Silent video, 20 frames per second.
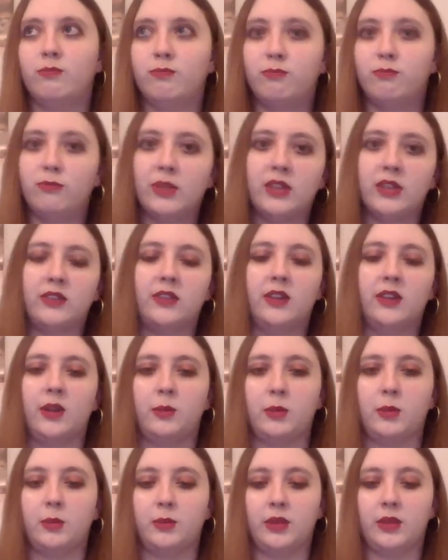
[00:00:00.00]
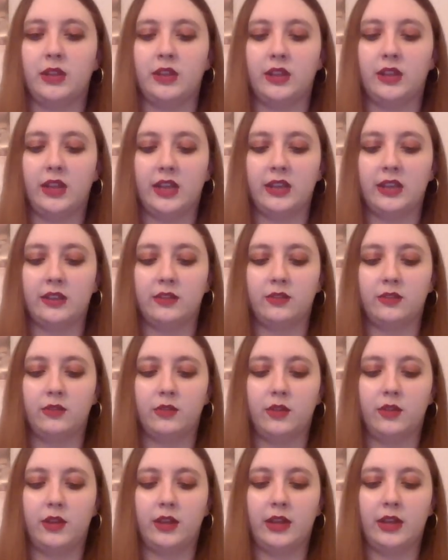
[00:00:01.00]
mix it up a bit. Like
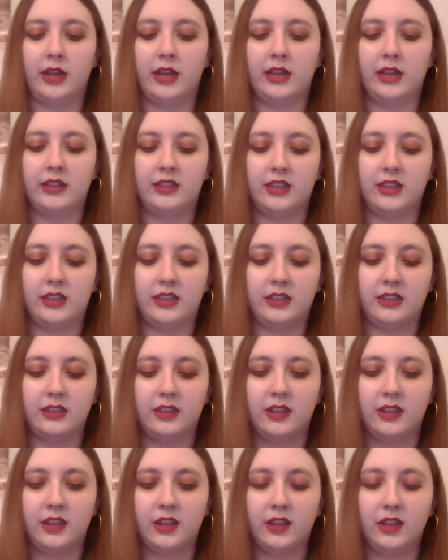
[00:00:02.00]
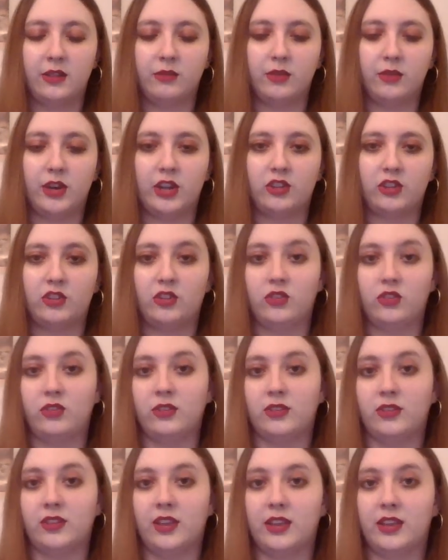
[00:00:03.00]
I think what I should do
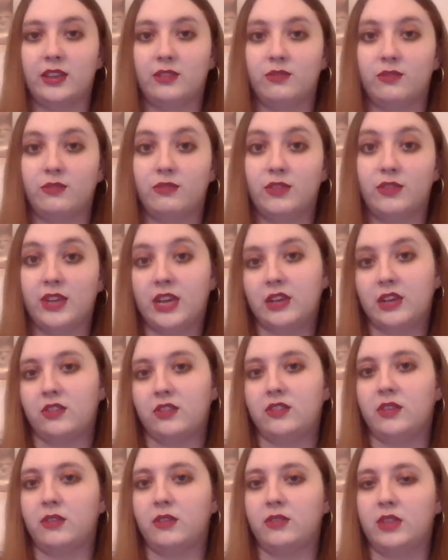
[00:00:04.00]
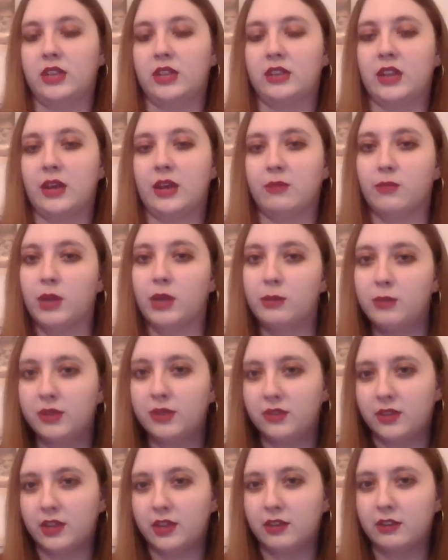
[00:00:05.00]
is like react to something that might be
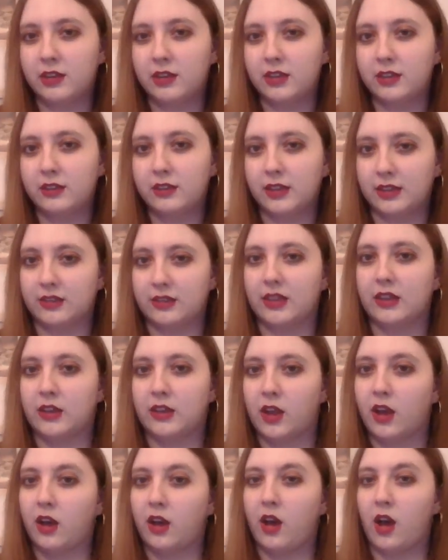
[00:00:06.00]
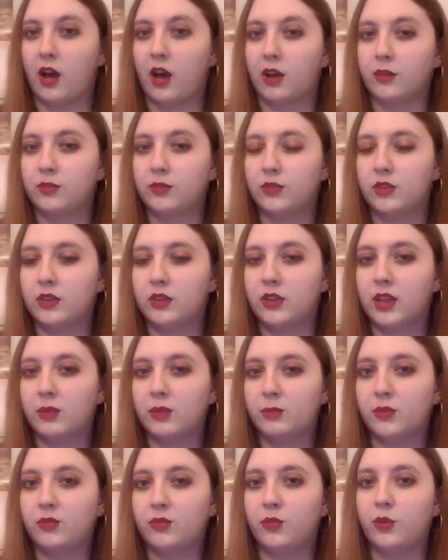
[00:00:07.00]
scary, like I said, not often like
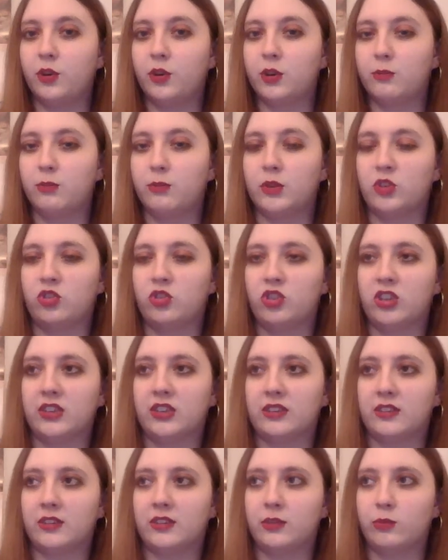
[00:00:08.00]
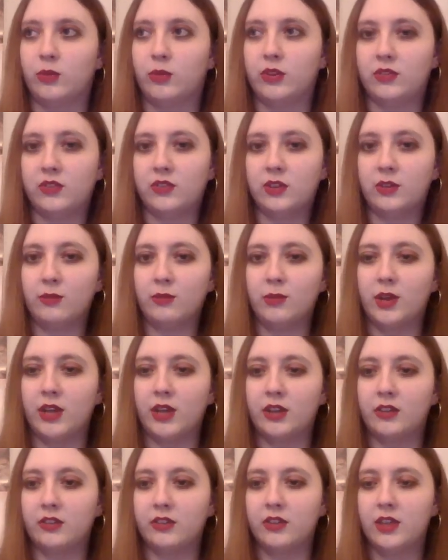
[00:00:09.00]
before, but just once in a
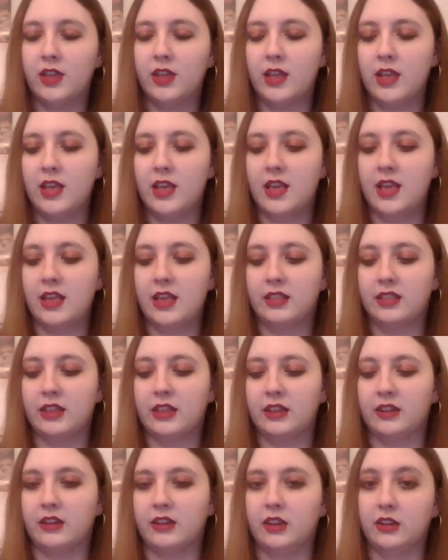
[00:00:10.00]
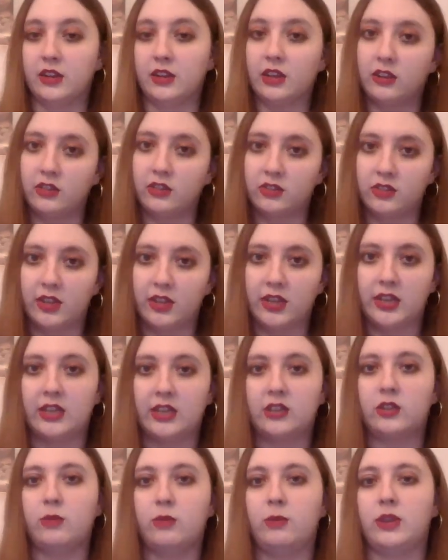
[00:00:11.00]
while, and then another day
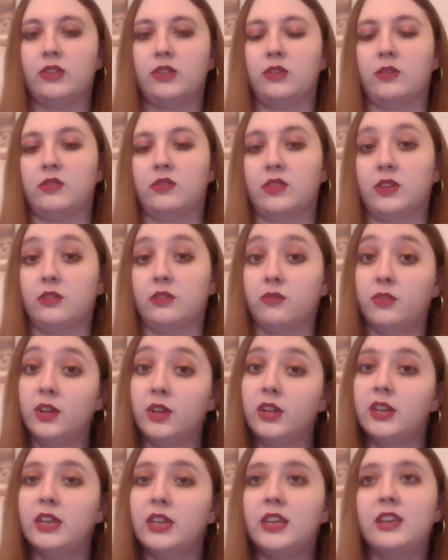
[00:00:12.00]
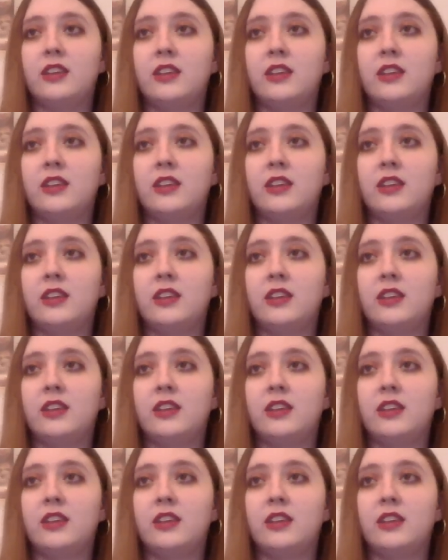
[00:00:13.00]
could be something funny,